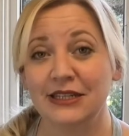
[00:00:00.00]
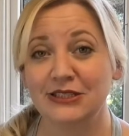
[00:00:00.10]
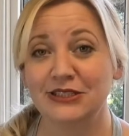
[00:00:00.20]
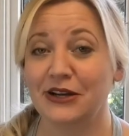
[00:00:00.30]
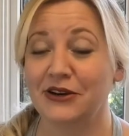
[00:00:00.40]

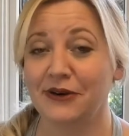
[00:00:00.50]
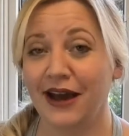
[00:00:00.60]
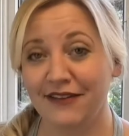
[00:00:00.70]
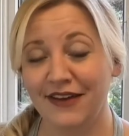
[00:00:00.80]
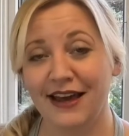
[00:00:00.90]
So
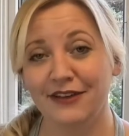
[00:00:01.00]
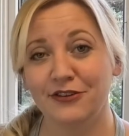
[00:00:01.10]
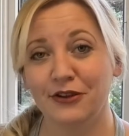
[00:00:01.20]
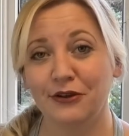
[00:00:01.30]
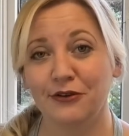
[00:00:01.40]
I've had
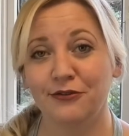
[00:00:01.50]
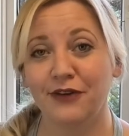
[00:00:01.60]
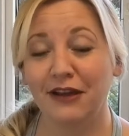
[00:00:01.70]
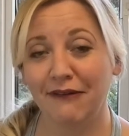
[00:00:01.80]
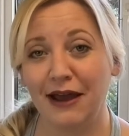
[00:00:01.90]
to
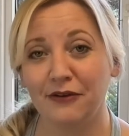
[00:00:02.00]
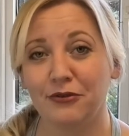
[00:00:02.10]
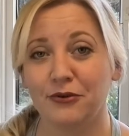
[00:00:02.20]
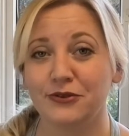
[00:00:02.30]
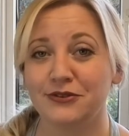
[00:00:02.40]
figure out
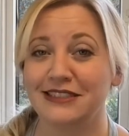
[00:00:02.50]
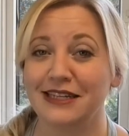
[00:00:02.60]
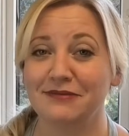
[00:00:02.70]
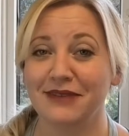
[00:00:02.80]
through some